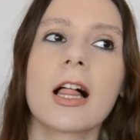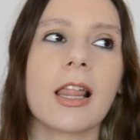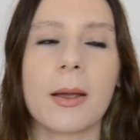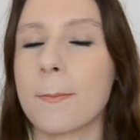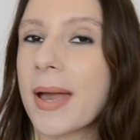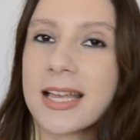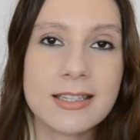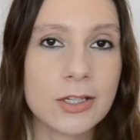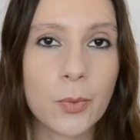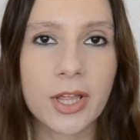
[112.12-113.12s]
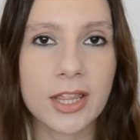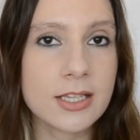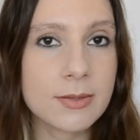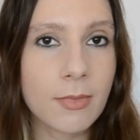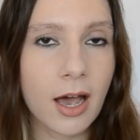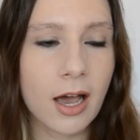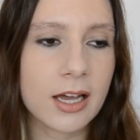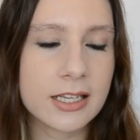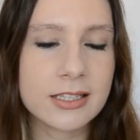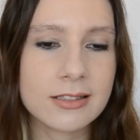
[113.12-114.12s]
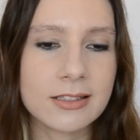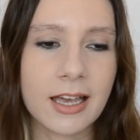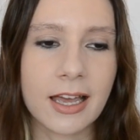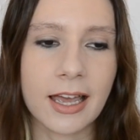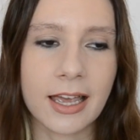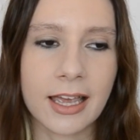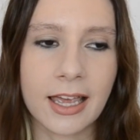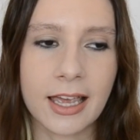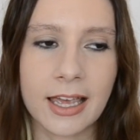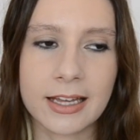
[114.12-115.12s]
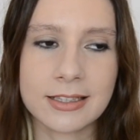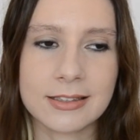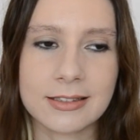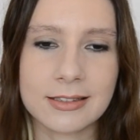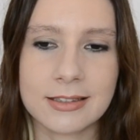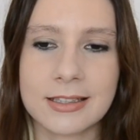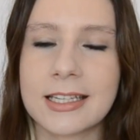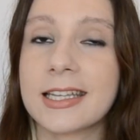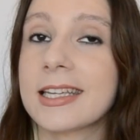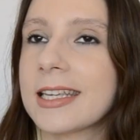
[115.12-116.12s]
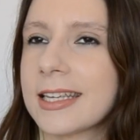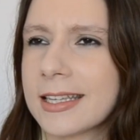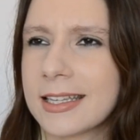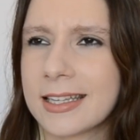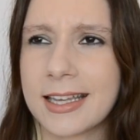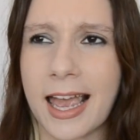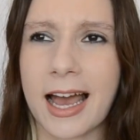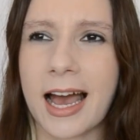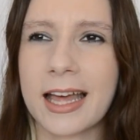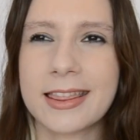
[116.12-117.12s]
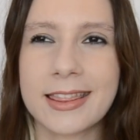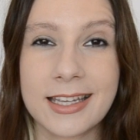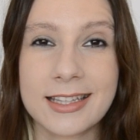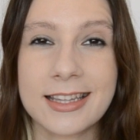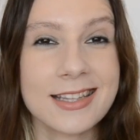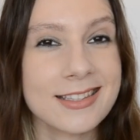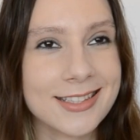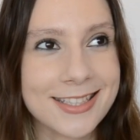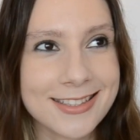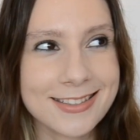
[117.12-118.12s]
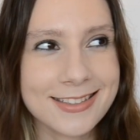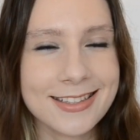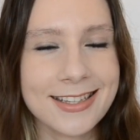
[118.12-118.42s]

like messing with his mind. And yeah, I think that's it.